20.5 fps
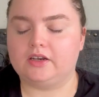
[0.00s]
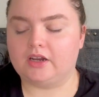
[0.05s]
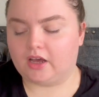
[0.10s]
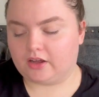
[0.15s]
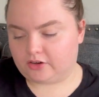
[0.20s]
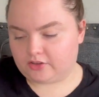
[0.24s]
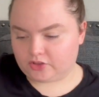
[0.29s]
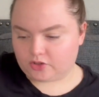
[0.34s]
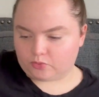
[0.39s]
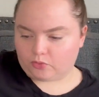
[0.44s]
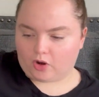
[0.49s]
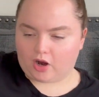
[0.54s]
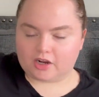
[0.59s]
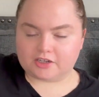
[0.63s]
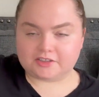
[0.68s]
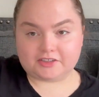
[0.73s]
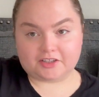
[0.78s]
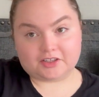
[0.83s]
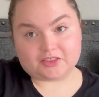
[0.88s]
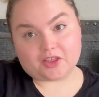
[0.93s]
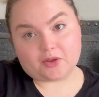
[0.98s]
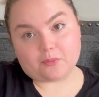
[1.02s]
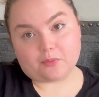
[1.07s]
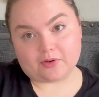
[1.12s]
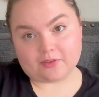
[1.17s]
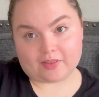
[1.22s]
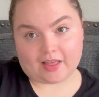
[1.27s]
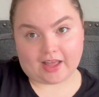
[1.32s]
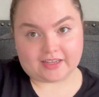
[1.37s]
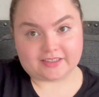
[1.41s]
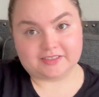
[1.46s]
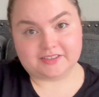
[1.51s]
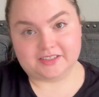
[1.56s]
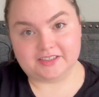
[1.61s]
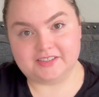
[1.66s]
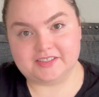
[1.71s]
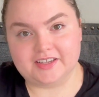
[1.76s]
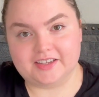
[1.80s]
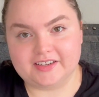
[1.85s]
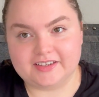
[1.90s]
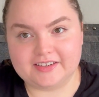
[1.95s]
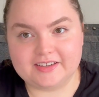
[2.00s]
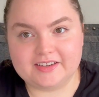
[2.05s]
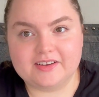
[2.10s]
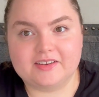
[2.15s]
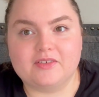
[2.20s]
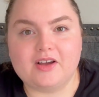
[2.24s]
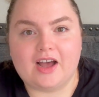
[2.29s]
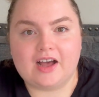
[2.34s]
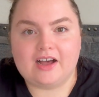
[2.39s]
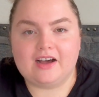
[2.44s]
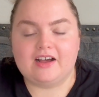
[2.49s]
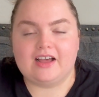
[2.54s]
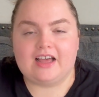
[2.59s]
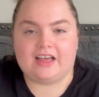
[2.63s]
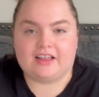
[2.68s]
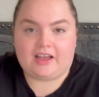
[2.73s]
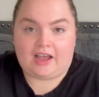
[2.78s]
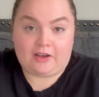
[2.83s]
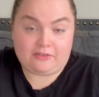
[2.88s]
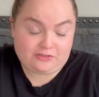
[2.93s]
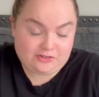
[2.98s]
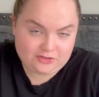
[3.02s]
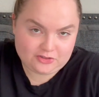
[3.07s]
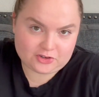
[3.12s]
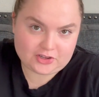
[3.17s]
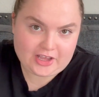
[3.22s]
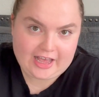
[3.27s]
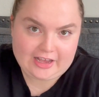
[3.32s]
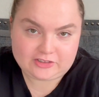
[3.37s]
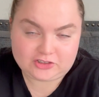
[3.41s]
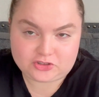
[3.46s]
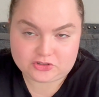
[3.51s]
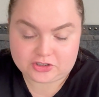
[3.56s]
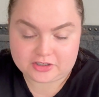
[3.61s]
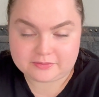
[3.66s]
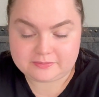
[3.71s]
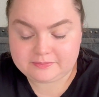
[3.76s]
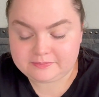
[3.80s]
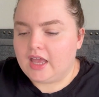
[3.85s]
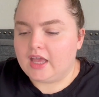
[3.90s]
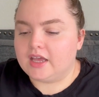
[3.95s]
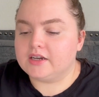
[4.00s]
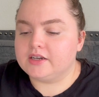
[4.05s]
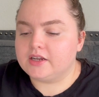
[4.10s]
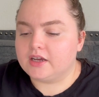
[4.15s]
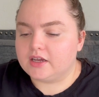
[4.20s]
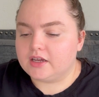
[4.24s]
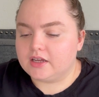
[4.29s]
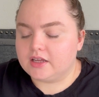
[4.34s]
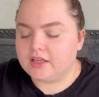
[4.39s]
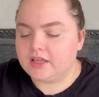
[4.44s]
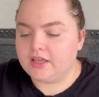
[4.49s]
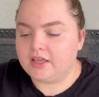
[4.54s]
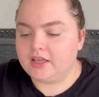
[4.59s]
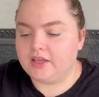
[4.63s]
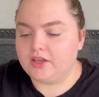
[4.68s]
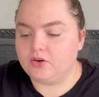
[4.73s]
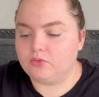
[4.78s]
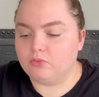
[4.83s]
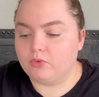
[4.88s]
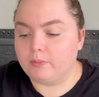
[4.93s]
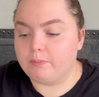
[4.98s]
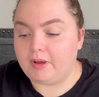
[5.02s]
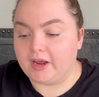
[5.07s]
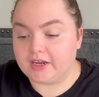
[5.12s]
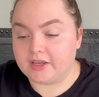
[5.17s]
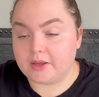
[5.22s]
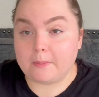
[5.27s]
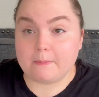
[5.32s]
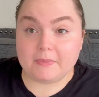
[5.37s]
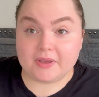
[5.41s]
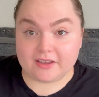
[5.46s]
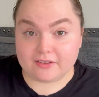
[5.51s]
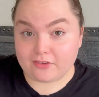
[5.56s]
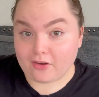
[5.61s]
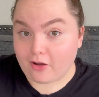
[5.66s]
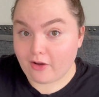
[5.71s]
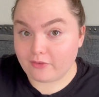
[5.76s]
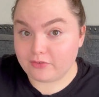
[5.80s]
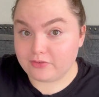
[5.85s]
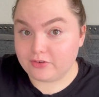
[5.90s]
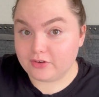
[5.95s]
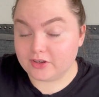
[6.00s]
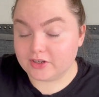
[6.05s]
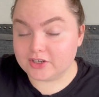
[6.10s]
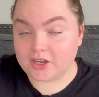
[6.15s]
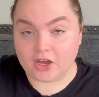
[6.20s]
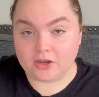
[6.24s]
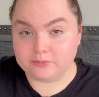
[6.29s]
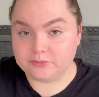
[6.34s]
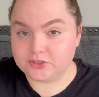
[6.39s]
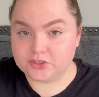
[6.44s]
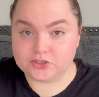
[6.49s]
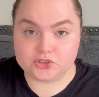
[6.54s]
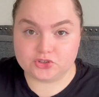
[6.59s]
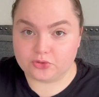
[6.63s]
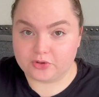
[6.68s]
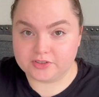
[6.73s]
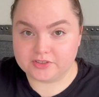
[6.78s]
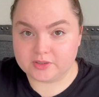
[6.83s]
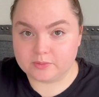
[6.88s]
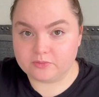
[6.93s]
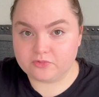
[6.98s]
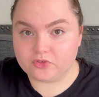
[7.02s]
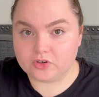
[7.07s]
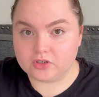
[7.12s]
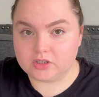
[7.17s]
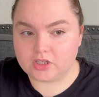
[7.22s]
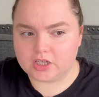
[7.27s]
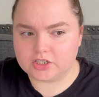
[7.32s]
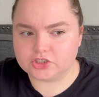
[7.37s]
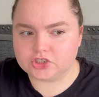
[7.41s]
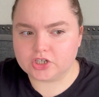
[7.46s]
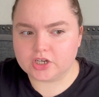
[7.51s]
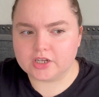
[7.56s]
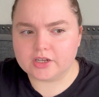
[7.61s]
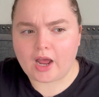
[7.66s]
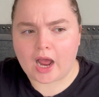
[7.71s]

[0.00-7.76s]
not on the rocks like they were last season after the cast trip. And Rebecca Minkoff comes and joins them for lunch.